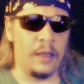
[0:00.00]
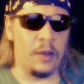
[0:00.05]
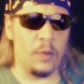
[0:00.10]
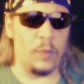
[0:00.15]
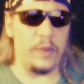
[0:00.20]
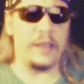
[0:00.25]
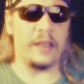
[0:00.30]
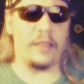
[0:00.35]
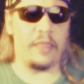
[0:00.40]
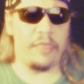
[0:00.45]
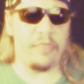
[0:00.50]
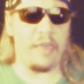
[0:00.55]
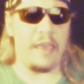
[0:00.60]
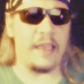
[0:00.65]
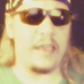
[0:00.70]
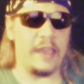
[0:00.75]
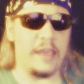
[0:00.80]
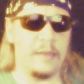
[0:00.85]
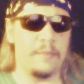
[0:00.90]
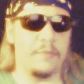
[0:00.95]
We could
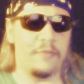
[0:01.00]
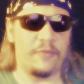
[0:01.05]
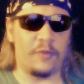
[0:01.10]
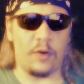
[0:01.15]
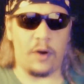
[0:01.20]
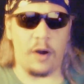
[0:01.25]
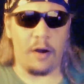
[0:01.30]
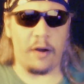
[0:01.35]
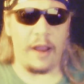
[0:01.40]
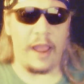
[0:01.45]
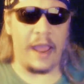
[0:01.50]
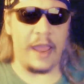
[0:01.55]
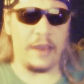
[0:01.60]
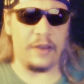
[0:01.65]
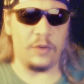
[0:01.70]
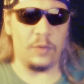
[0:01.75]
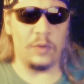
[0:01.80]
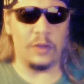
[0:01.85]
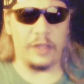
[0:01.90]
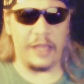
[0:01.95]
thank him for our
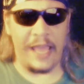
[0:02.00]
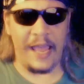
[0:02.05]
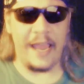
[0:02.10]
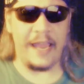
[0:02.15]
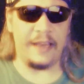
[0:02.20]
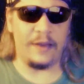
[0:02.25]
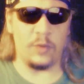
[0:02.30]
annual Hate